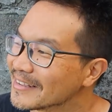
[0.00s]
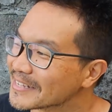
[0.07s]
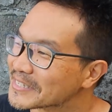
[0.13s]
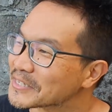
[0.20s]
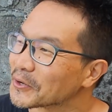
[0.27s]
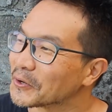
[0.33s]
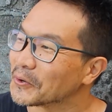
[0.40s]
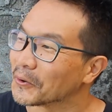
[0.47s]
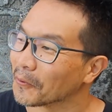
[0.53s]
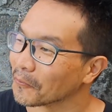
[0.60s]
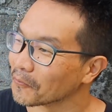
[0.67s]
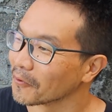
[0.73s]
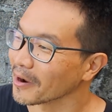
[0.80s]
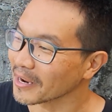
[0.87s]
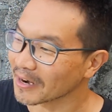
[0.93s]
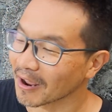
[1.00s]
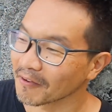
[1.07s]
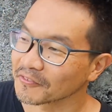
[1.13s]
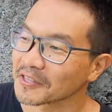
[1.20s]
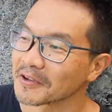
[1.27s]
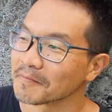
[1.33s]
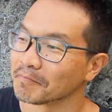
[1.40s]
So right
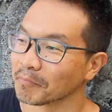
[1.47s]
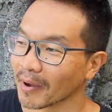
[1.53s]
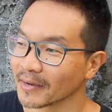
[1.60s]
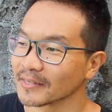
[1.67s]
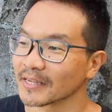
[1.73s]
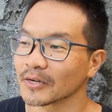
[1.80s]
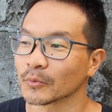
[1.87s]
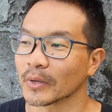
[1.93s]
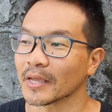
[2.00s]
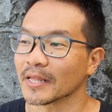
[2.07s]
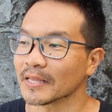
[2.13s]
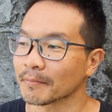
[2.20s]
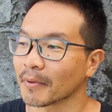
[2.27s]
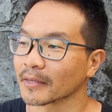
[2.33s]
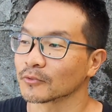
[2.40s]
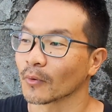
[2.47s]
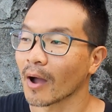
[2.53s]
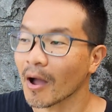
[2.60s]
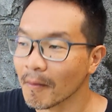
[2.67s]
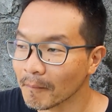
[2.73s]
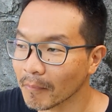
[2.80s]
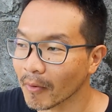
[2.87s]
after Banda, we're heading back to
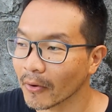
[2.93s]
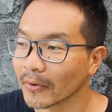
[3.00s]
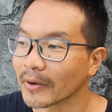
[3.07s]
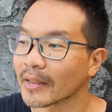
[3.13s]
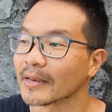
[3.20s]
Ambon,